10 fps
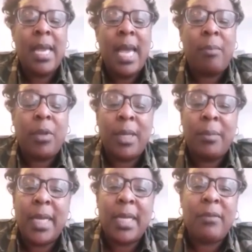I'm going to
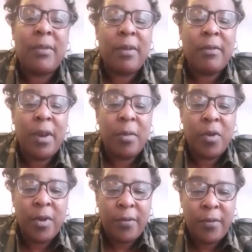make this very, very
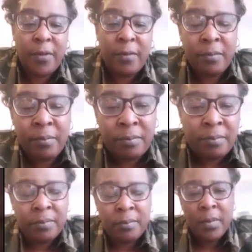brief.
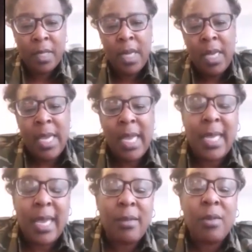
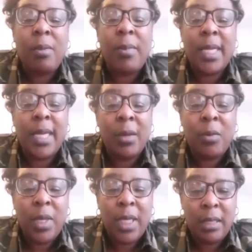There's nobody in the
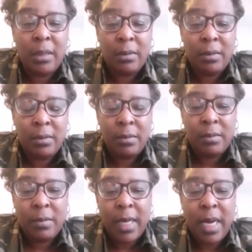world
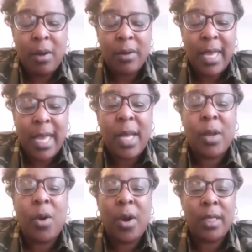outside of
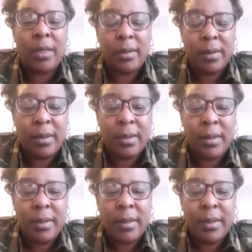God
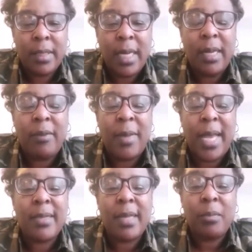that loves my
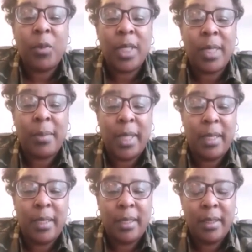son more than me.
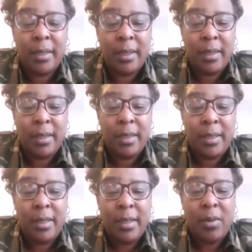
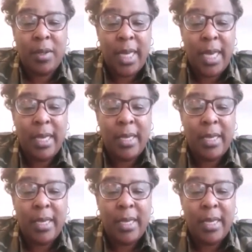Okay?